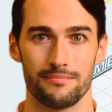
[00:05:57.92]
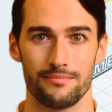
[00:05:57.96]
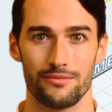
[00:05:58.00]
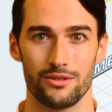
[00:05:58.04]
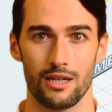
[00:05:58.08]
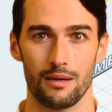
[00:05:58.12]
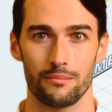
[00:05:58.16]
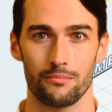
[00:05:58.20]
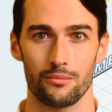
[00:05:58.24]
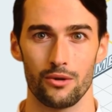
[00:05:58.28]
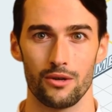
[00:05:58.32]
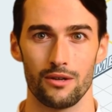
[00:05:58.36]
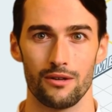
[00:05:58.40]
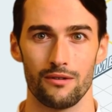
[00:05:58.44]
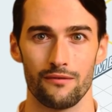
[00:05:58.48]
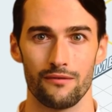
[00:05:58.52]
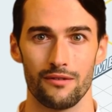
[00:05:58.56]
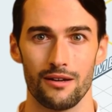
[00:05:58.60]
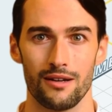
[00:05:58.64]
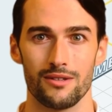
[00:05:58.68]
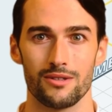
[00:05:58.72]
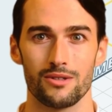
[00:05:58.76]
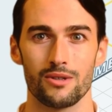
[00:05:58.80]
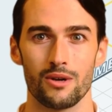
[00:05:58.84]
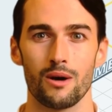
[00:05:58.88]
Temporary
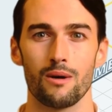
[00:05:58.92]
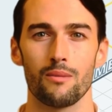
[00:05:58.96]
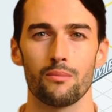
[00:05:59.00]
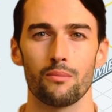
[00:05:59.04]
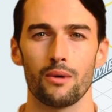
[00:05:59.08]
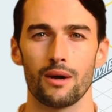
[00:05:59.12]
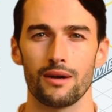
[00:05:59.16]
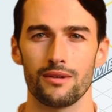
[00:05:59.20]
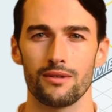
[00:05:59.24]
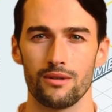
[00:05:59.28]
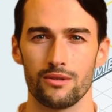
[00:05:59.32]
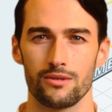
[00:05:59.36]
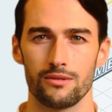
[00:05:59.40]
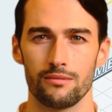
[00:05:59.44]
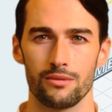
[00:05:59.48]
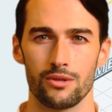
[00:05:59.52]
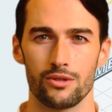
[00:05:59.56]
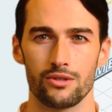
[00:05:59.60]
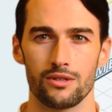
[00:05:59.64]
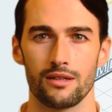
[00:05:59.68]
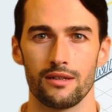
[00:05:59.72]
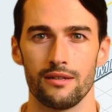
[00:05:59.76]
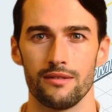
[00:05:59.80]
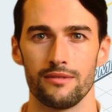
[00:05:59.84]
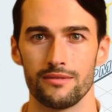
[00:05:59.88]
fix on Windows
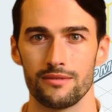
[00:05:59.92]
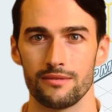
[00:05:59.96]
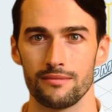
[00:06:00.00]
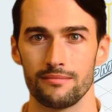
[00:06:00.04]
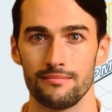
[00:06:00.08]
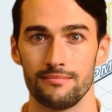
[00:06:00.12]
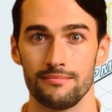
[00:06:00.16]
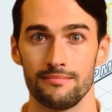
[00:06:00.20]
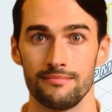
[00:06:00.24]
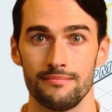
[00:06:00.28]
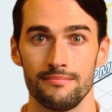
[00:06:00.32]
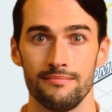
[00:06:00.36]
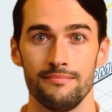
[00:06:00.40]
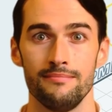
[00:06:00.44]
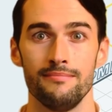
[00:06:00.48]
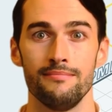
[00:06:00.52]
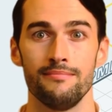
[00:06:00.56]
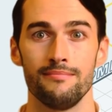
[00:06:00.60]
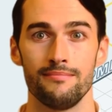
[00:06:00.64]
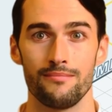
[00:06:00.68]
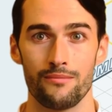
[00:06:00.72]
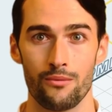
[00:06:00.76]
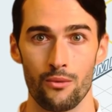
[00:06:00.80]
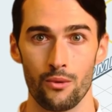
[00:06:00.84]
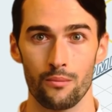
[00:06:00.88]
machines.
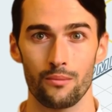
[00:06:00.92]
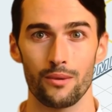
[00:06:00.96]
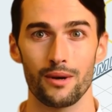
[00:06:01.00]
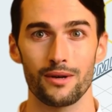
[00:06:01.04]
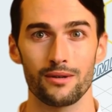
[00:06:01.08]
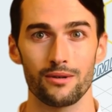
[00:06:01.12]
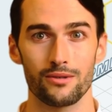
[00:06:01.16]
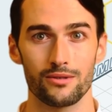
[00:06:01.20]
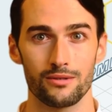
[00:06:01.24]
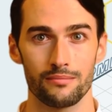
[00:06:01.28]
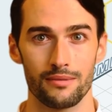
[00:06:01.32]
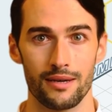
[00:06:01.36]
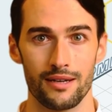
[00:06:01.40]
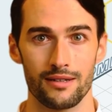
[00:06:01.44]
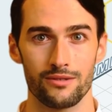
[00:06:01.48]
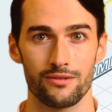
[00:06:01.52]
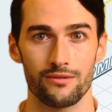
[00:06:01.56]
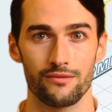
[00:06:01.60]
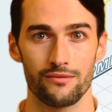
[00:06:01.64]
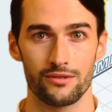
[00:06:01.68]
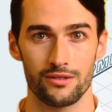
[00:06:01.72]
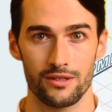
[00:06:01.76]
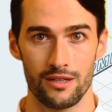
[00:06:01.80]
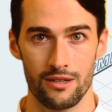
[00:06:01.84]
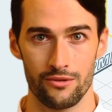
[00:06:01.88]
For Windows-based
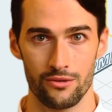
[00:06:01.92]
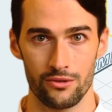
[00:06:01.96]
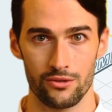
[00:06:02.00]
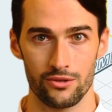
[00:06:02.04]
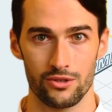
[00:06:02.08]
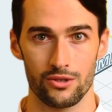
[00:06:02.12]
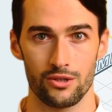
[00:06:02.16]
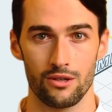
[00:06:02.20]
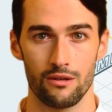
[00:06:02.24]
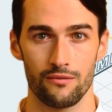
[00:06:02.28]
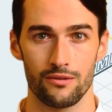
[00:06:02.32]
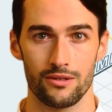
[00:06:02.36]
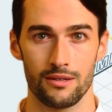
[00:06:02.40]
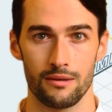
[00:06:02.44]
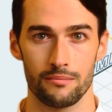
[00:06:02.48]
vCenter Server